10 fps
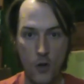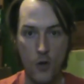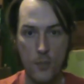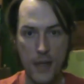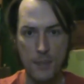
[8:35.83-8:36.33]

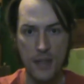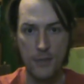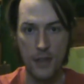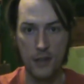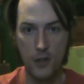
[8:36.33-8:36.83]
or maybe
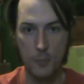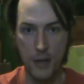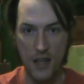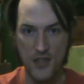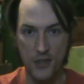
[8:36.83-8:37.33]
even a little
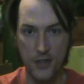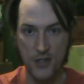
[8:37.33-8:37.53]
puzzled or